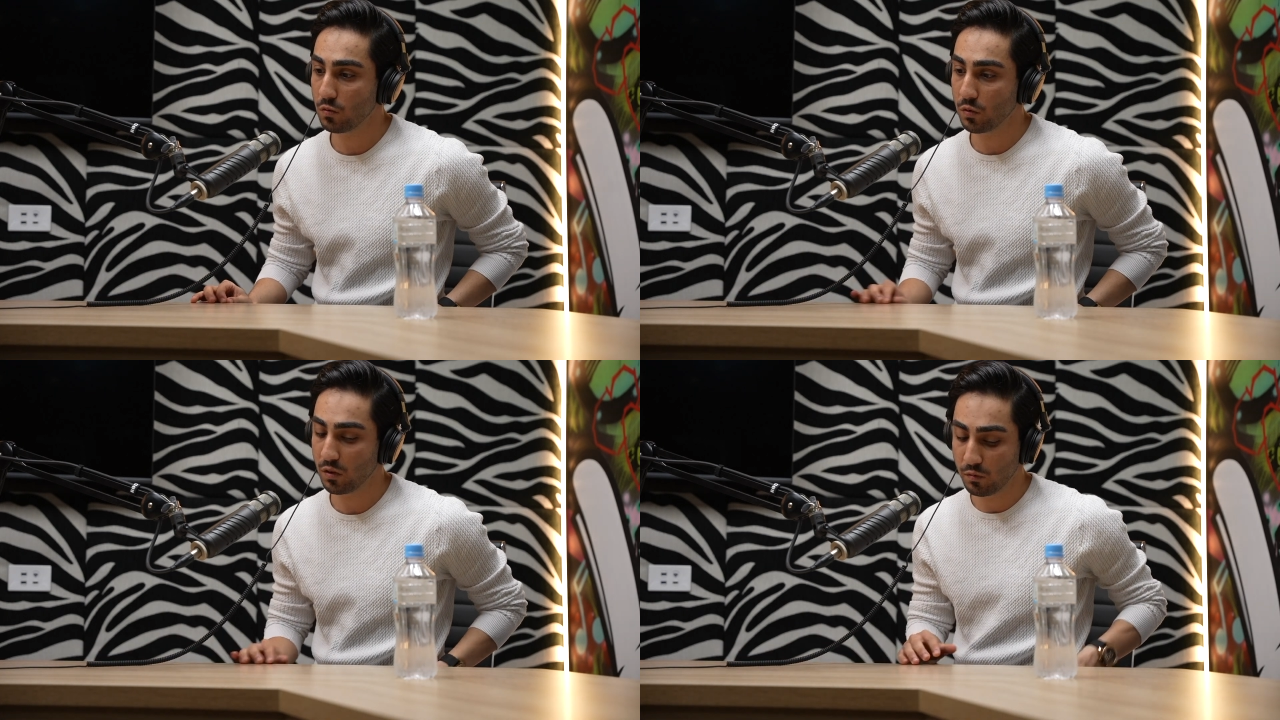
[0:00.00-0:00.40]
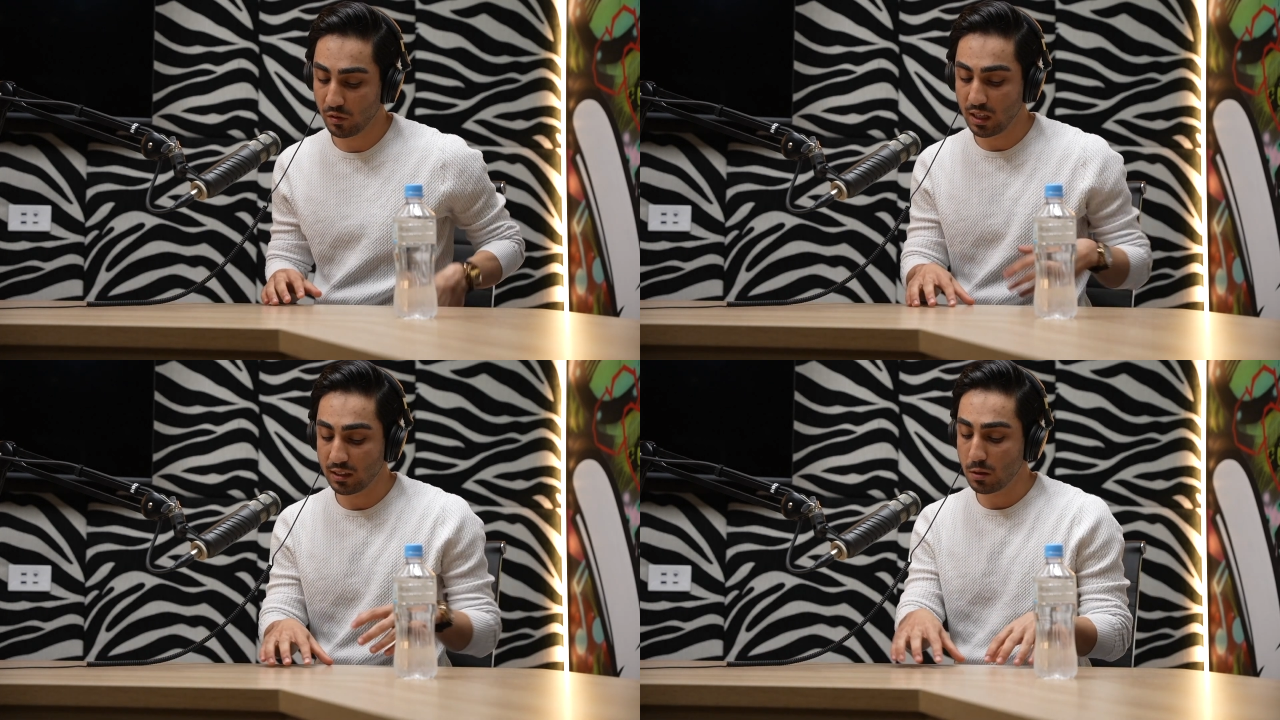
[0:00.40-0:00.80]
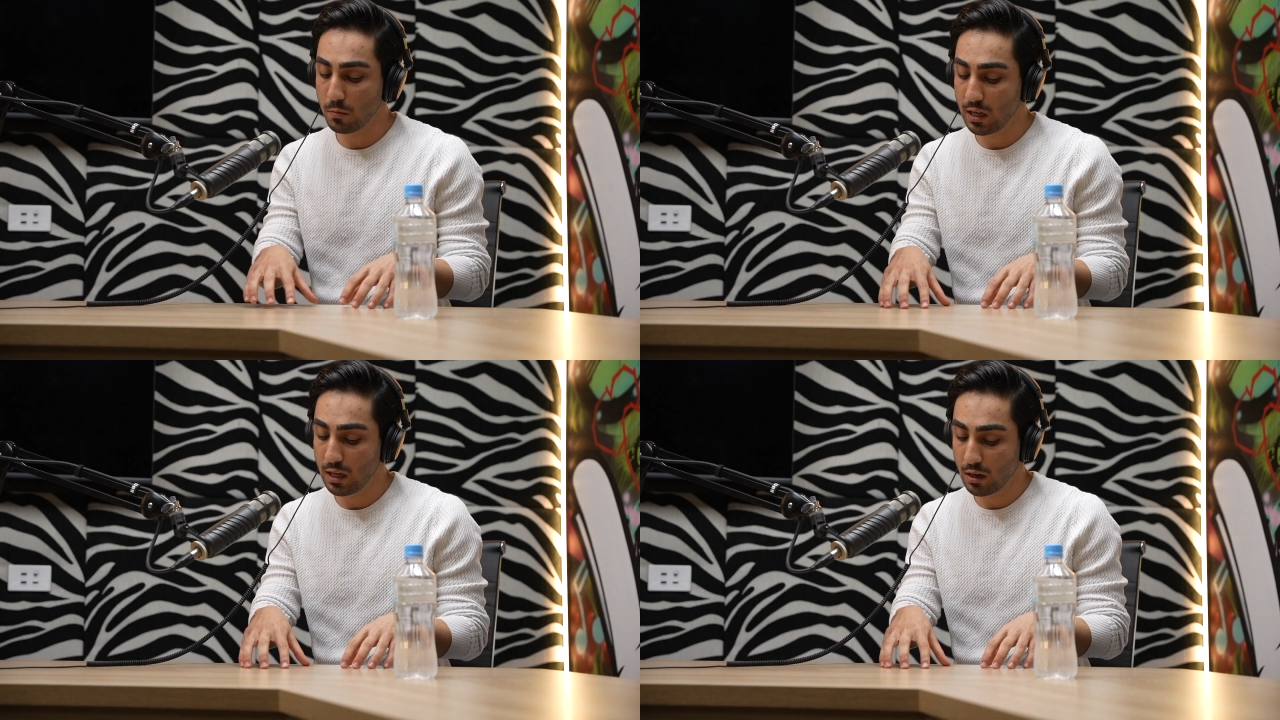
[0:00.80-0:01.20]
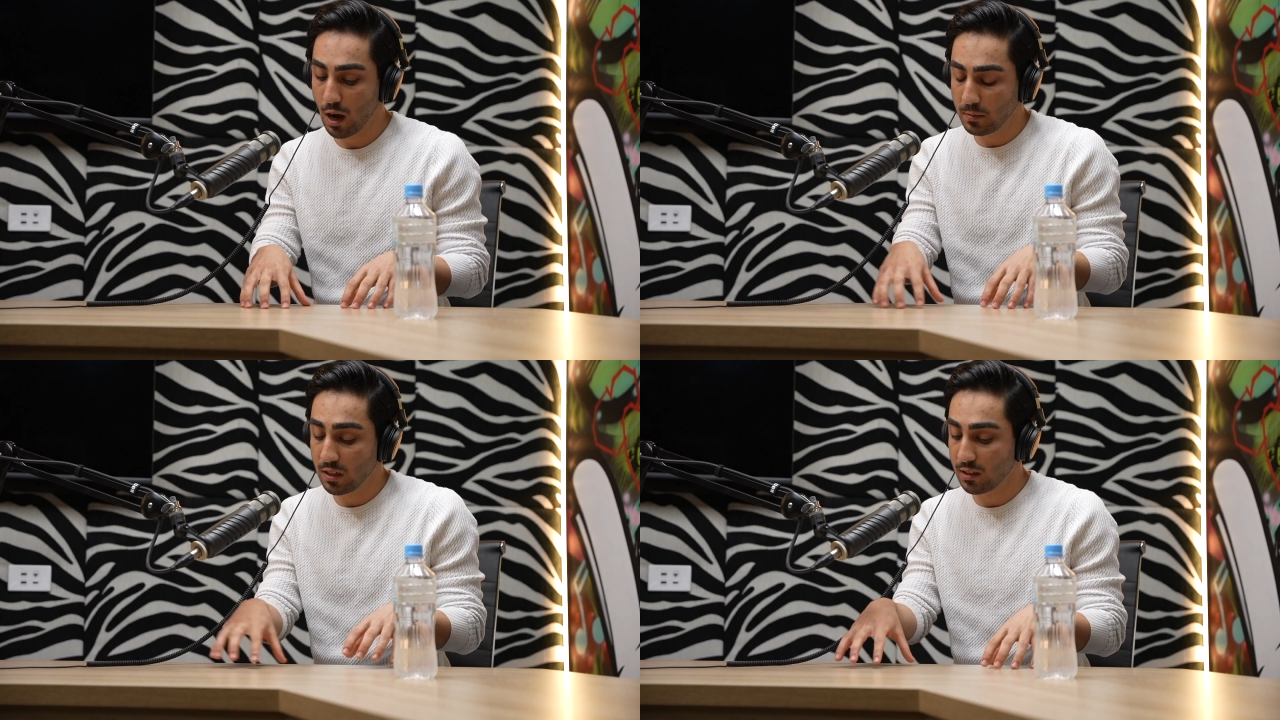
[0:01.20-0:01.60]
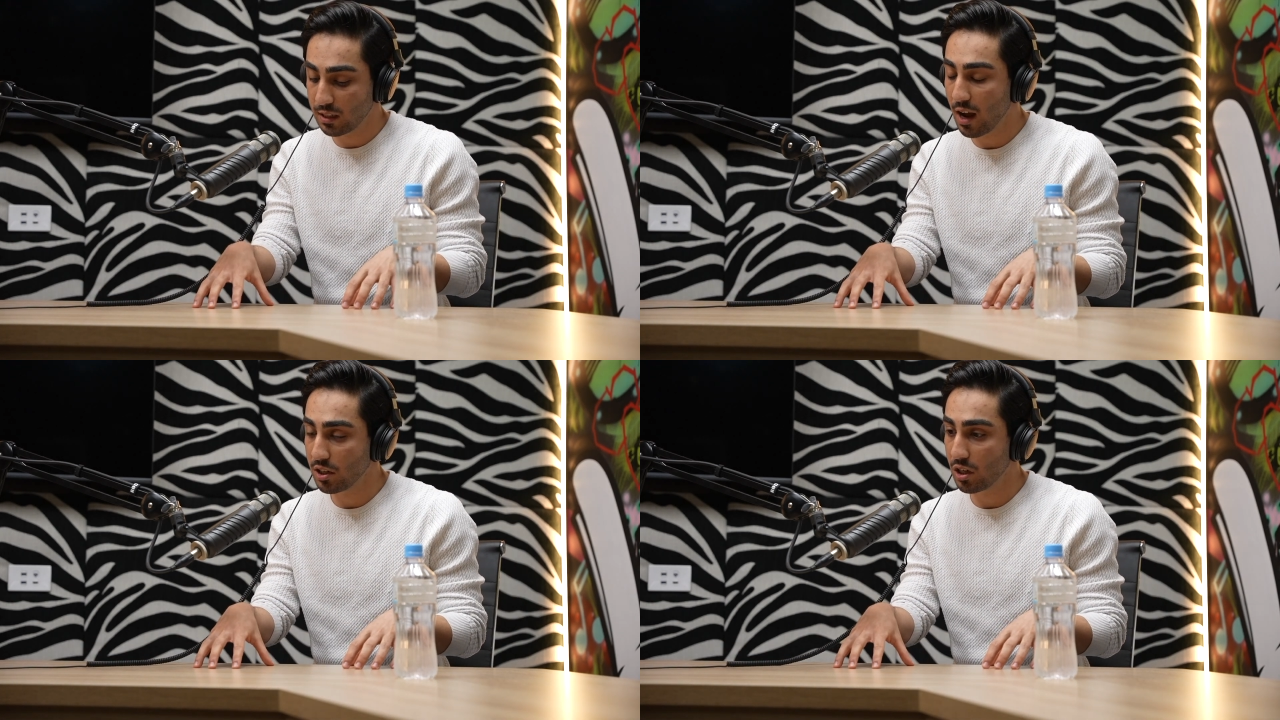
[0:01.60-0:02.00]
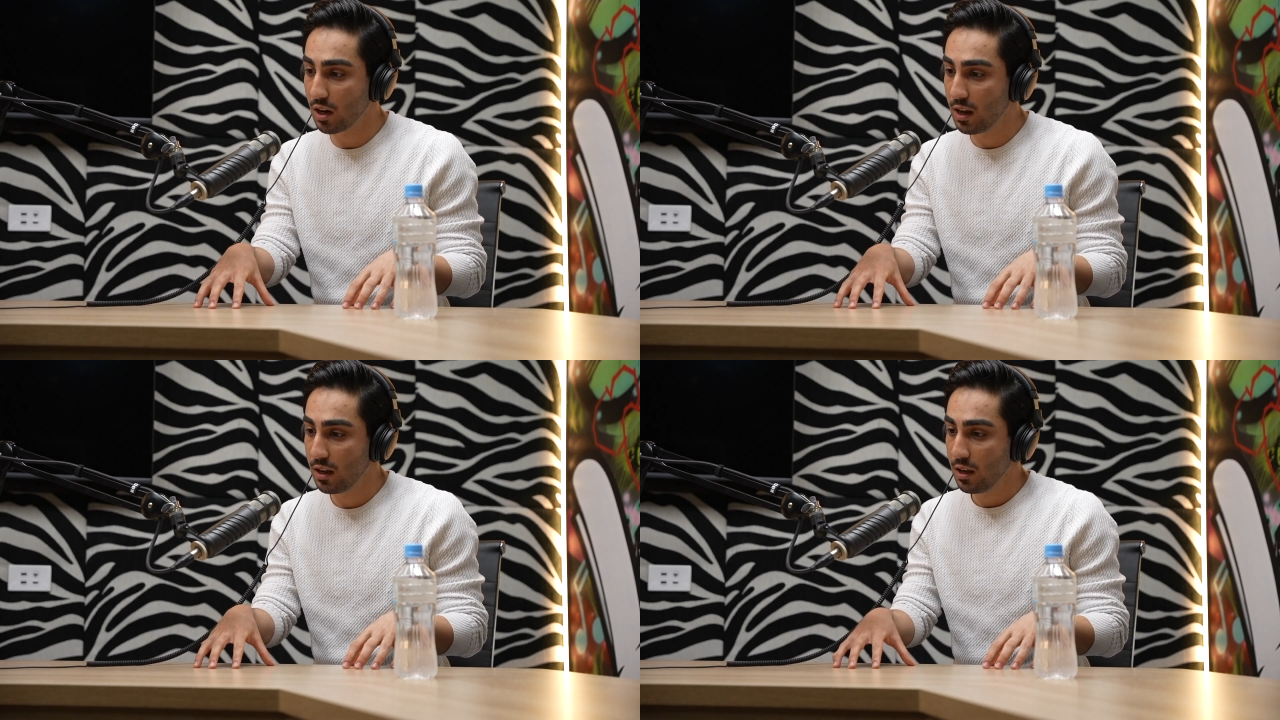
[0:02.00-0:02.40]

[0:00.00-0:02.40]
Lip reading: for things to be up to discussion,